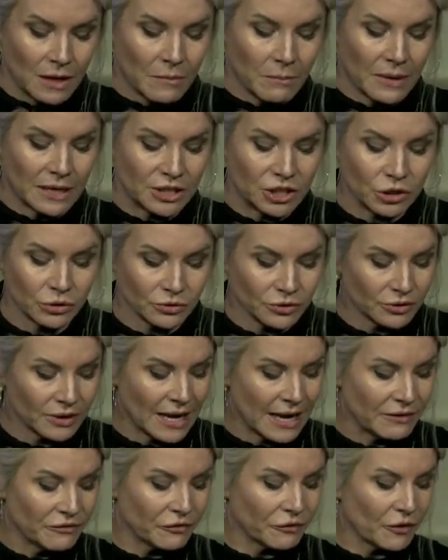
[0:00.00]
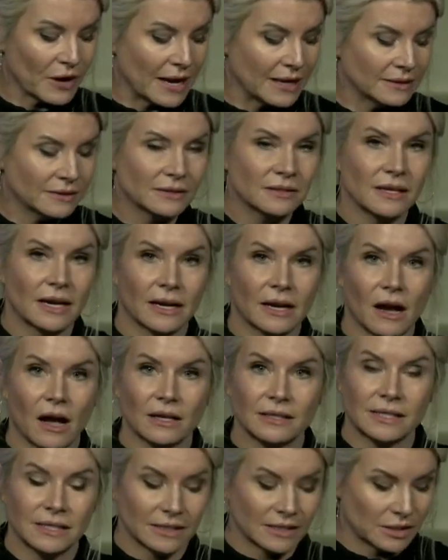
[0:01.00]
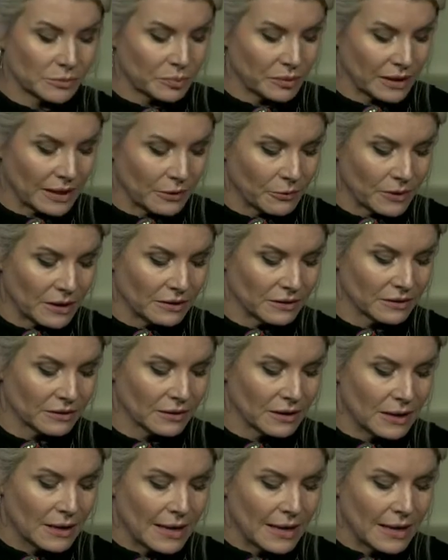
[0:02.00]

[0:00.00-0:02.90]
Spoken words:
My children had friends and cousins to play with,